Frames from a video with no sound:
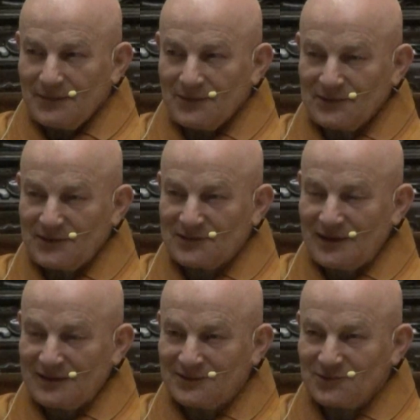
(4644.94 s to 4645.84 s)
Oh yes,
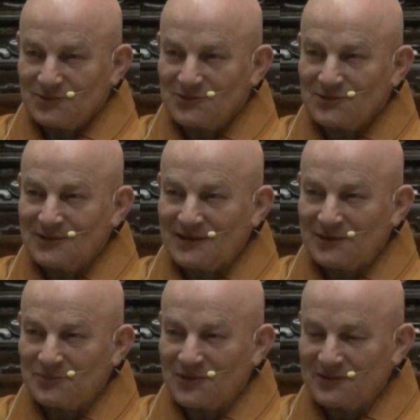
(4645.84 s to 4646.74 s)
I told you I
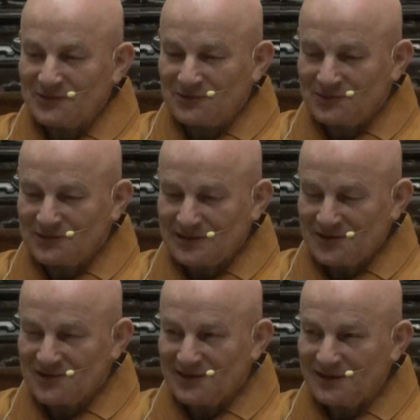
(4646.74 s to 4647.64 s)
am going to
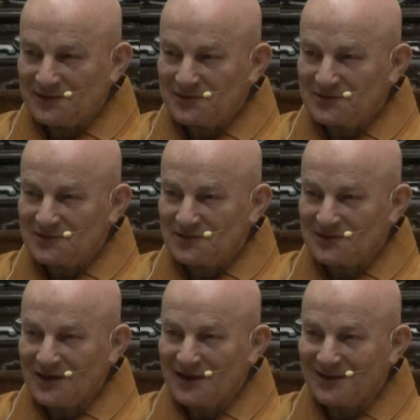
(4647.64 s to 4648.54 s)
translate this
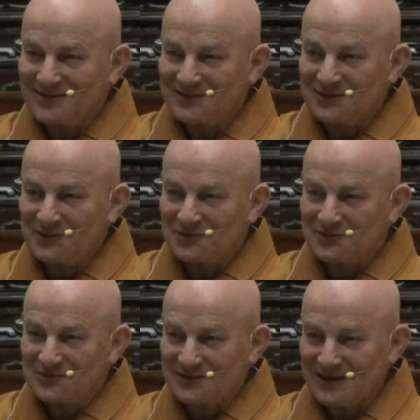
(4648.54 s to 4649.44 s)
Dharani
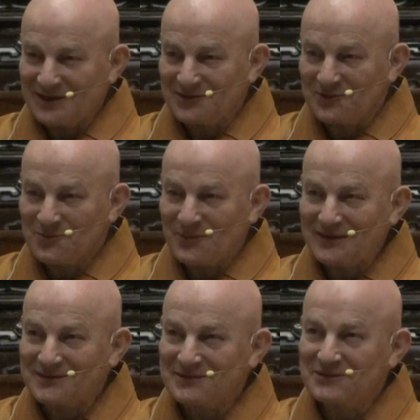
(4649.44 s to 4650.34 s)
of great
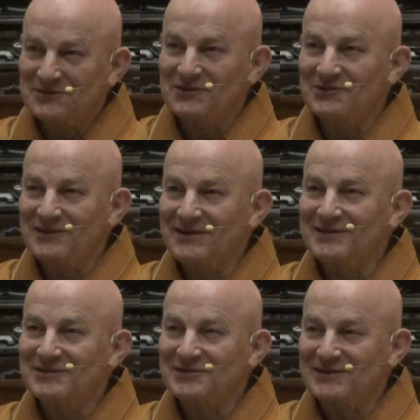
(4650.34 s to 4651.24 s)
compassion, so let
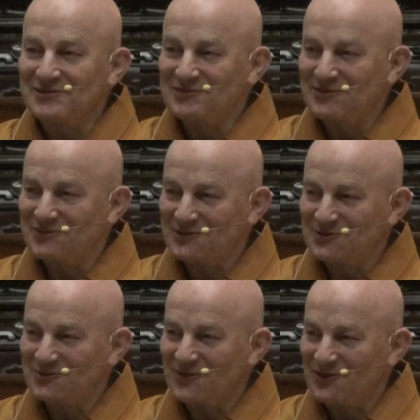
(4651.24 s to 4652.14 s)
us leave it for
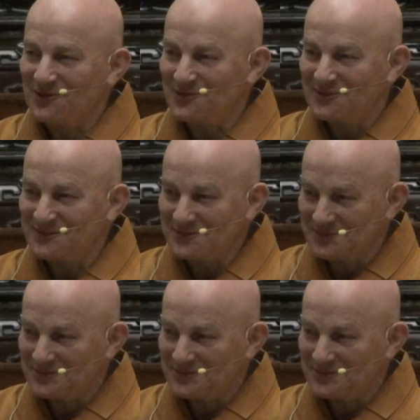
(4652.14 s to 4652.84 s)
tomorrow. Hmm?